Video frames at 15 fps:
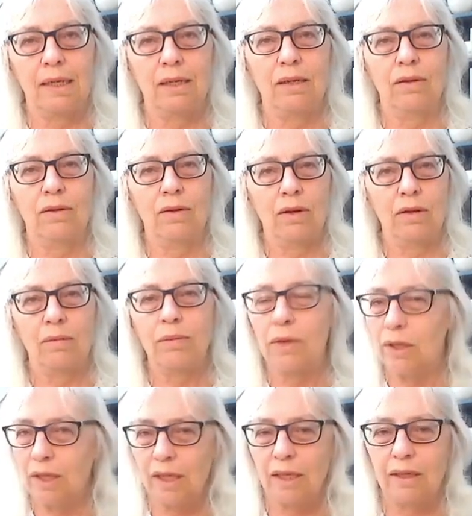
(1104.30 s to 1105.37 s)
into your own
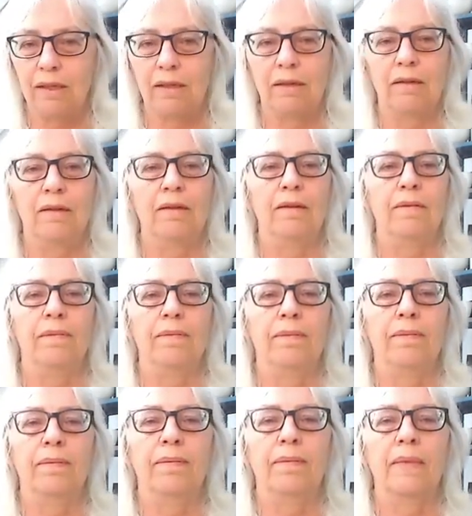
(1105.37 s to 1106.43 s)
process.
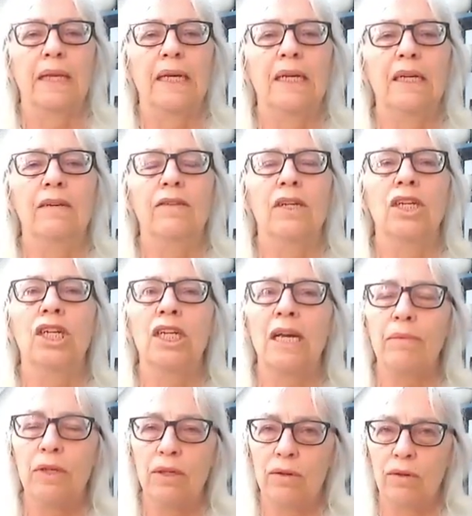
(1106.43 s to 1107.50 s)
It gives a
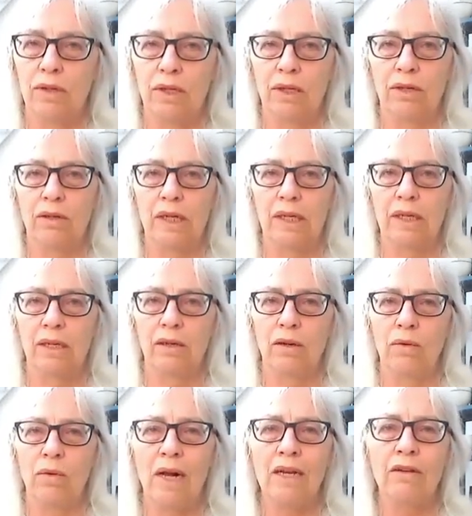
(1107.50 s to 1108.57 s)
shape to your distress.
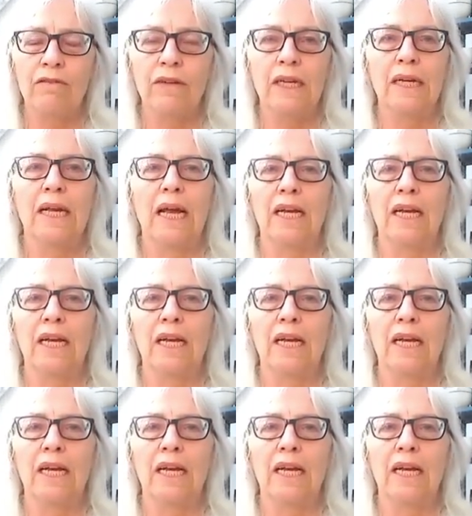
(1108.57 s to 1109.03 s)
While you're feeling